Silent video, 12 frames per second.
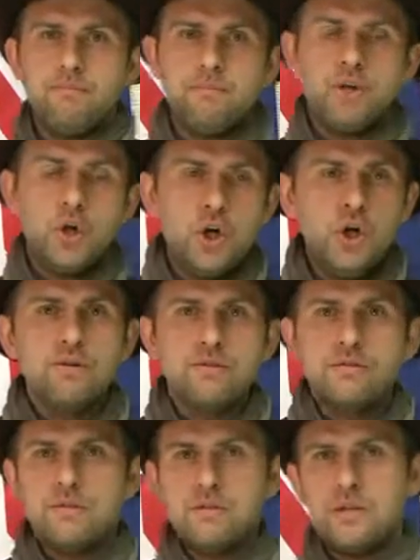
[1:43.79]
learned
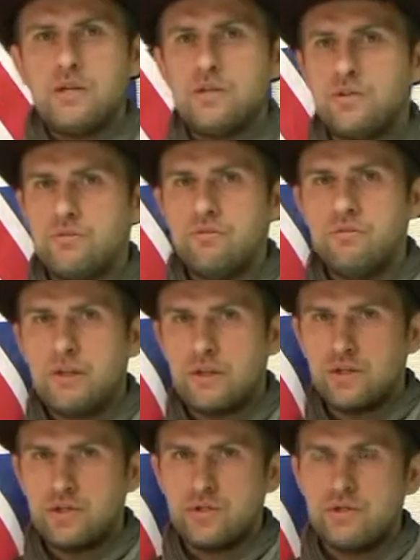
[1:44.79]
to teach
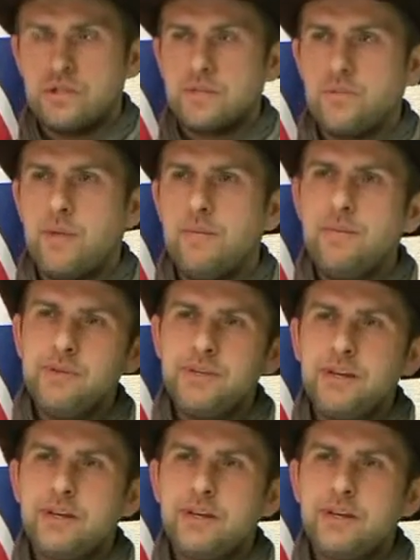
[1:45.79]
English in this way, but